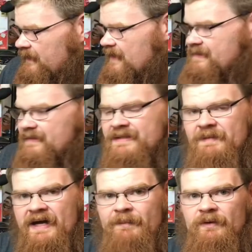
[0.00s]
This is
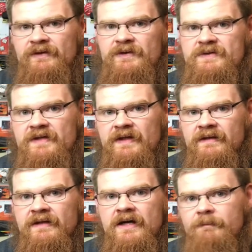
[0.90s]
my Apple IIc.
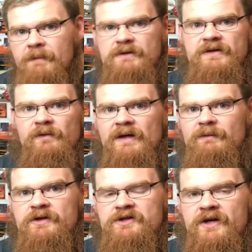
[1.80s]
Most of what I'm
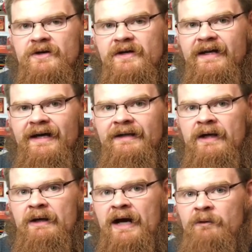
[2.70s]
going to show you tonight
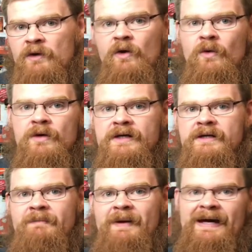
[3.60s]
I
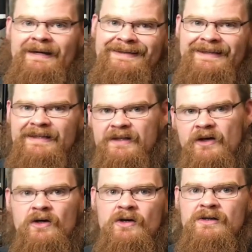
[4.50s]
recorded back in
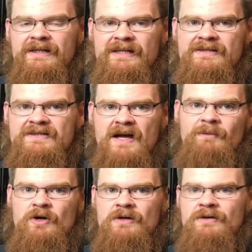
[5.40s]
early
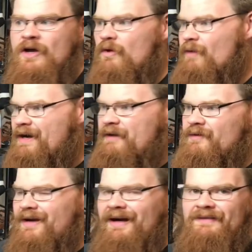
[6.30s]
summer, right
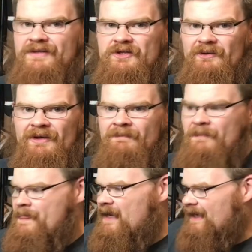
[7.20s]
after I got this unit.
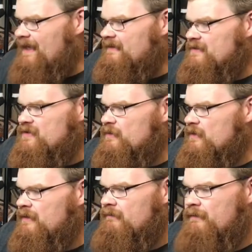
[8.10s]
I got this
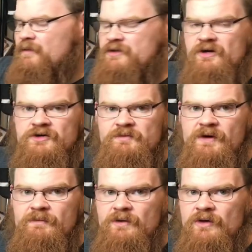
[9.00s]
unit from a church
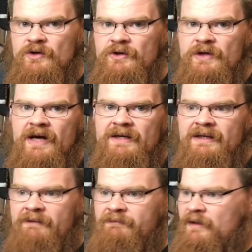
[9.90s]
member who got
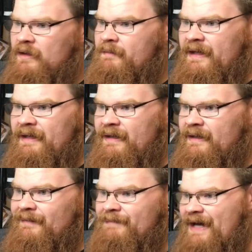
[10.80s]
it from
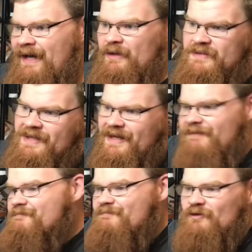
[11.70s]
a house
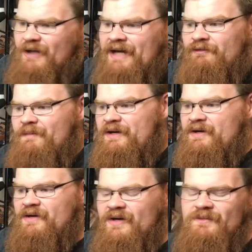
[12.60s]
that, for lack of a
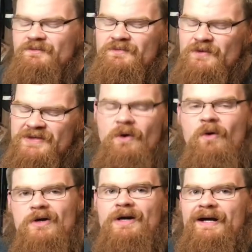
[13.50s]
better term, was a
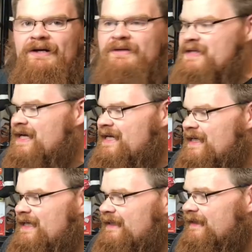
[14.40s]
hoarder house.
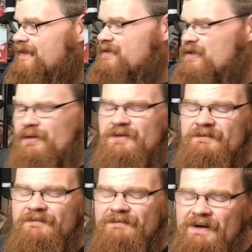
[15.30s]
This unit was
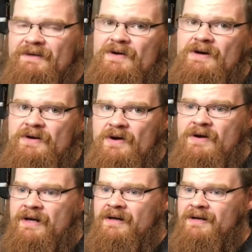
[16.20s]
very, very
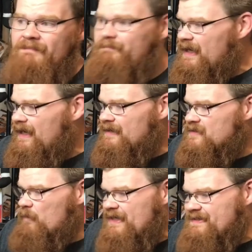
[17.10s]
dirty, but
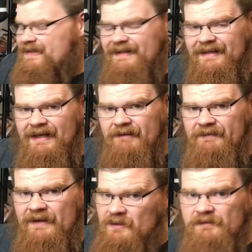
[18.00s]
surprisingly
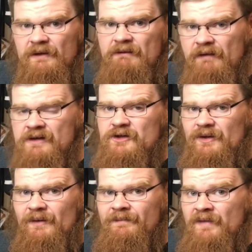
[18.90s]
enough, it was fully
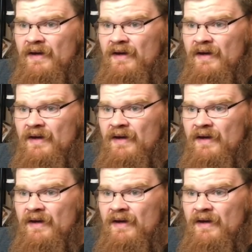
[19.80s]
functional.